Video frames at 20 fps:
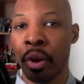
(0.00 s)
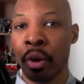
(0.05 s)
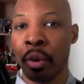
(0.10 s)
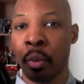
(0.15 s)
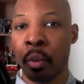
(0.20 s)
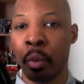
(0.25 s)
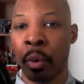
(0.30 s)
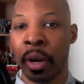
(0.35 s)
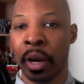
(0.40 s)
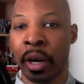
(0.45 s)

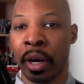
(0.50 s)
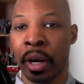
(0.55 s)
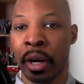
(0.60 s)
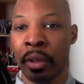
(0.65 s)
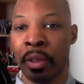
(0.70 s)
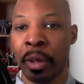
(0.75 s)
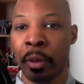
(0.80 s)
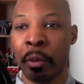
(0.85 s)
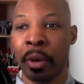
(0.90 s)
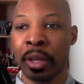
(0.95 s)
where
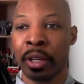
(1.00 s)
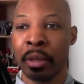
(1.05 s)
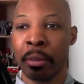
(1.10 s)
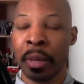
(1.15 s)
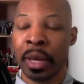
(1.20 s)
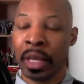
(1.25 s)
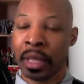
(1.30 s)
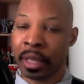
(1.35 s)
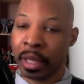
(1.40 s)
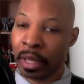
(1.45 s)
they want to
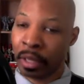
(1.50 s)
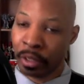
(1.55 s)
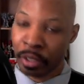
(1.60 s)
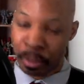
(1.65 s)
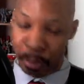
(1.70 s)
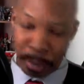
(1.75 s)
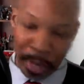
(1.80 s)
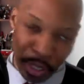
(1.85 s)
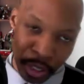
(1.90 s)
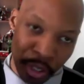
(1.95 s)
make things
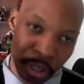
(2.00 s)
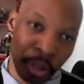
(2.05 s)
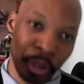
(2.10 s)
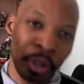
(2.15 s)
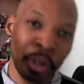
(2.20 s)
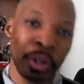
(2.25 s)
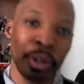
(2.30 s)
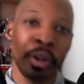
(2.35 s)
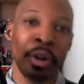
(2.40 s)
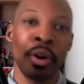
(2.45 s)

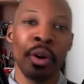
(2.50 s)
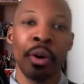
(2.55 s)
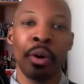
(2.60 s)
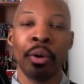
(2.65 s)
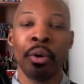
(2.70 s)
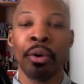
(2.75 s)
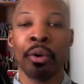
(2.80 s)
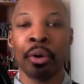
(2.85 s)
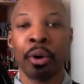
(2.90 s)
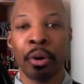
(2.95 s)
special
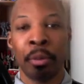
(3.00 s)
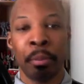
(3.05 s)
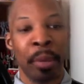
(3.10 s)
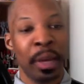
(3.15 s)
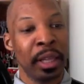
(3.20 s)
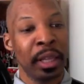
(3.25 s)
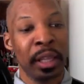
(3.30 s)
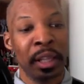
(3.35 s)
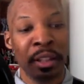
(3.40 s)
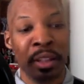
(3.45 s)
or make
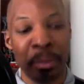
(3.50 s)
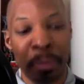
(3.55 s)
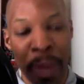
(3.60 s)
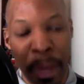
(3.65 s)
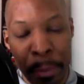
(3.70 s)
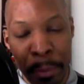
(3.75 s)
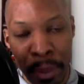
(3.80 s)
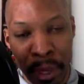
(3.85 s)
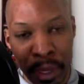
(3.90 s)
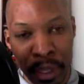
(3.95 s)
things seem
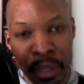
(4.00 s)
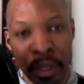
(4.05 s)
epic.